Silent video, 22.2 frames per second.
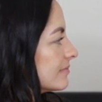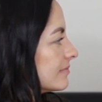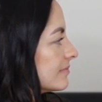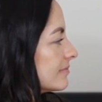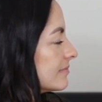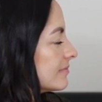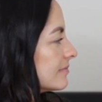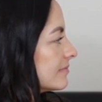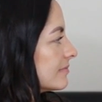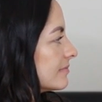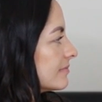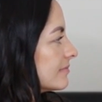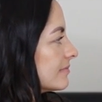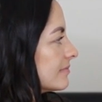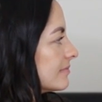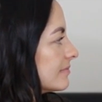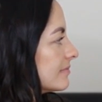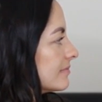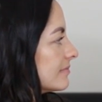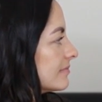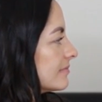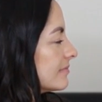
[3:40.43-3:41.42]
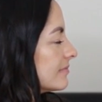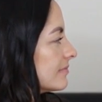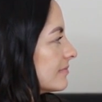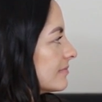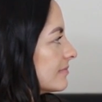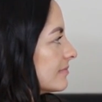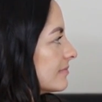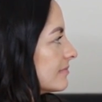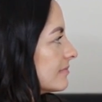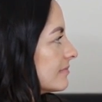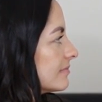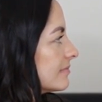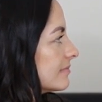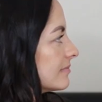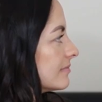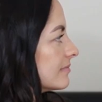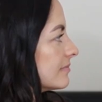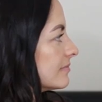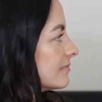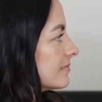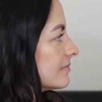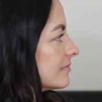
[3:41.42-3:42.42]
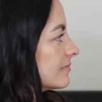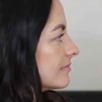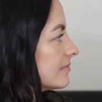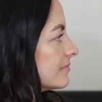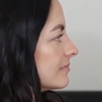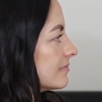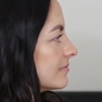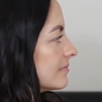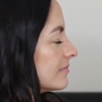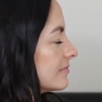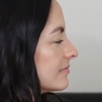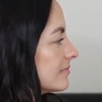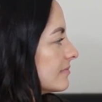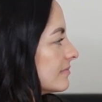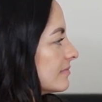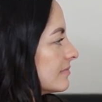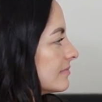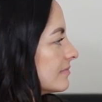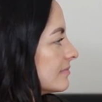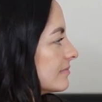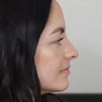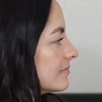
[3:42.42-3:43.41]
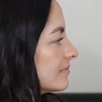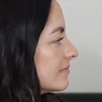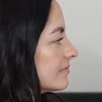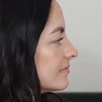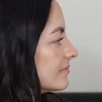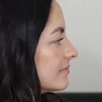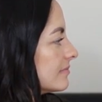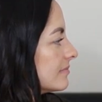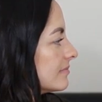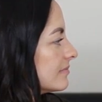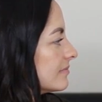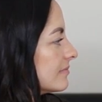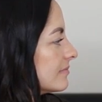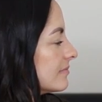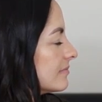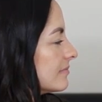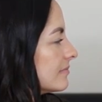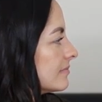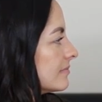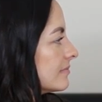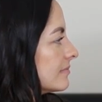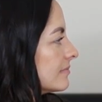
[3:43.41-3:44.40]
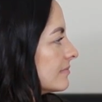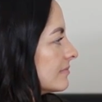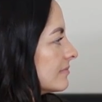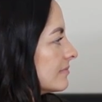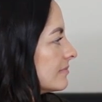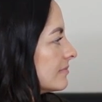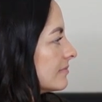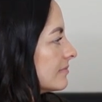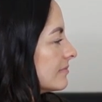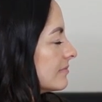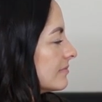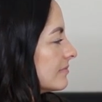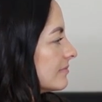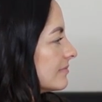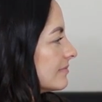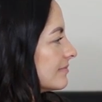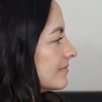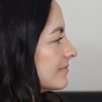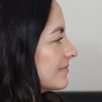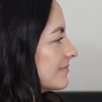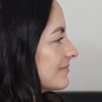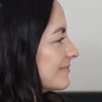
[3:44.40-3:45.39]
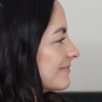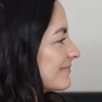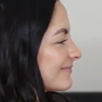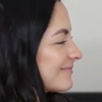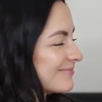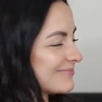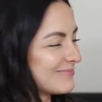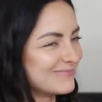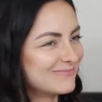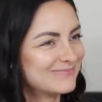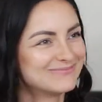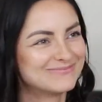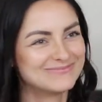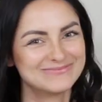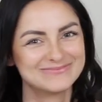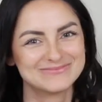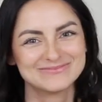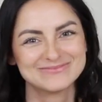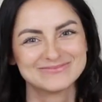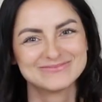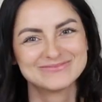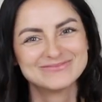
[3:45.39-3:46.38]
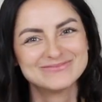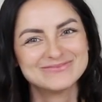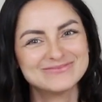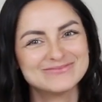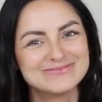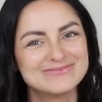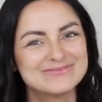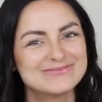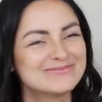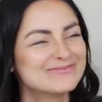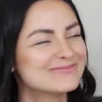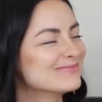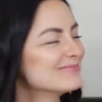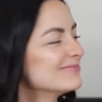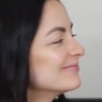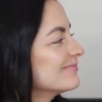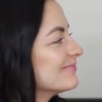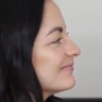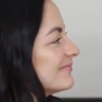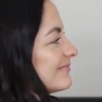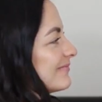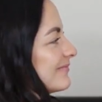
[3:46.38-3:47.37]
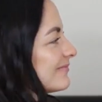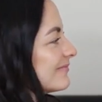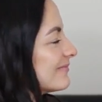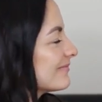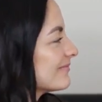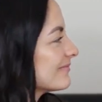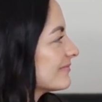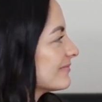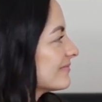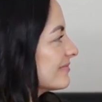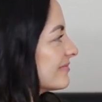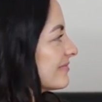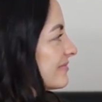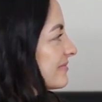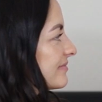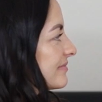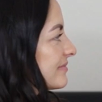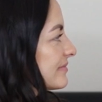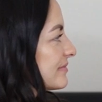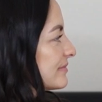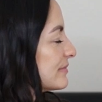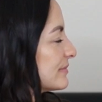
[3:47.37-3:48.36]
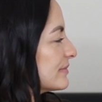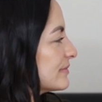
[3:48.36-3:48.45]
(not speaking)